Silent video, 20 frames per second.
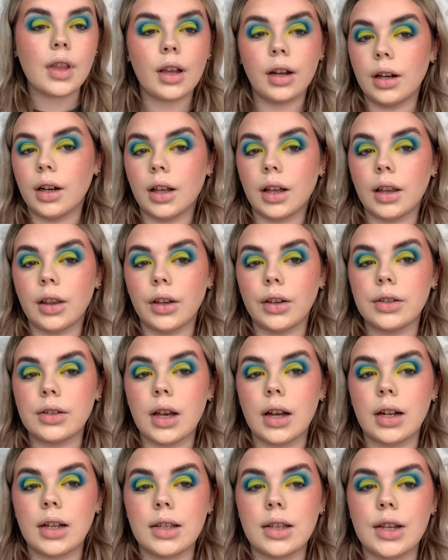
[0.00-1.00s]
Look at those
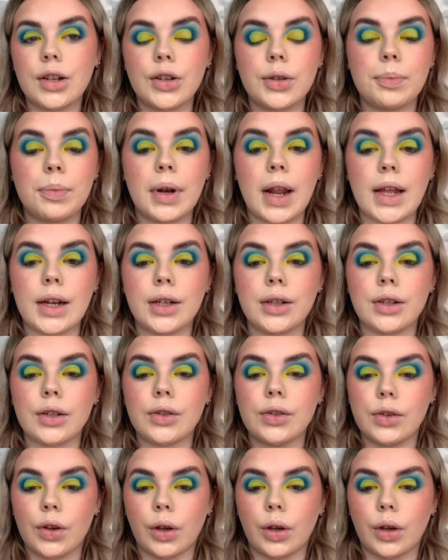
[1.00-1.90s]
colours, they just blend so